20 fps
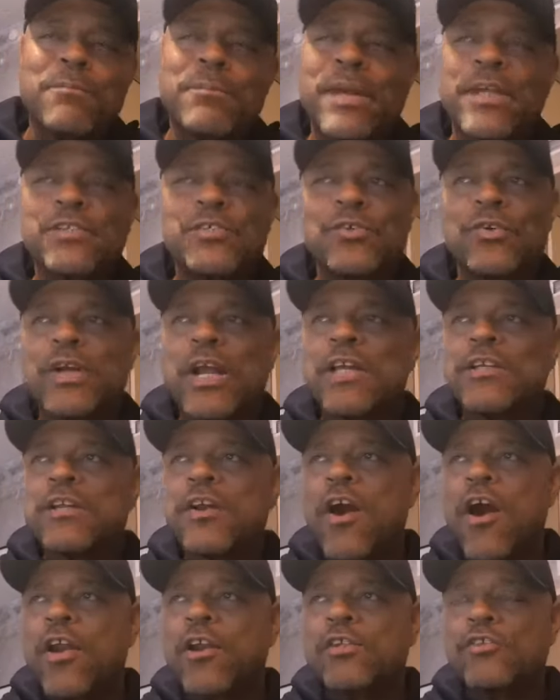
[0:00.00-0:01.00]
make sure that
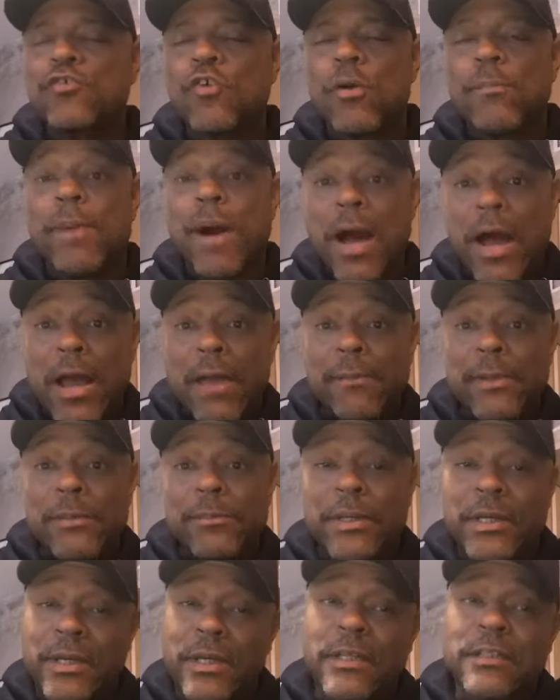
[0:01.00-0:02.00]
car didn't show up behind me,
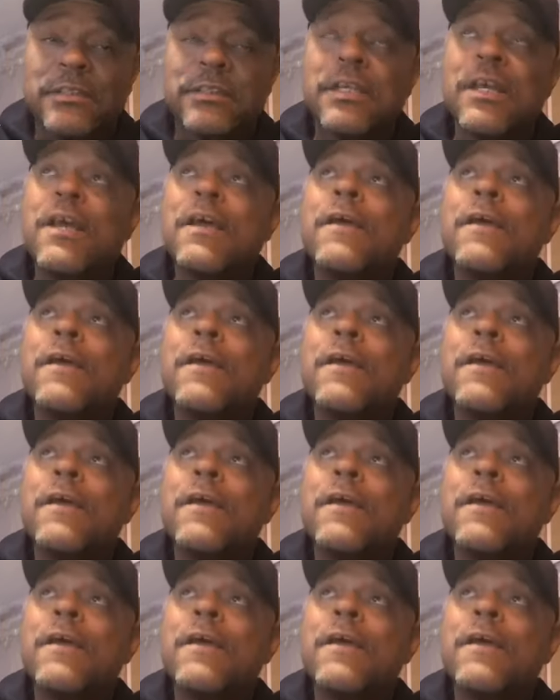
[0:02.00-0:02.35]
because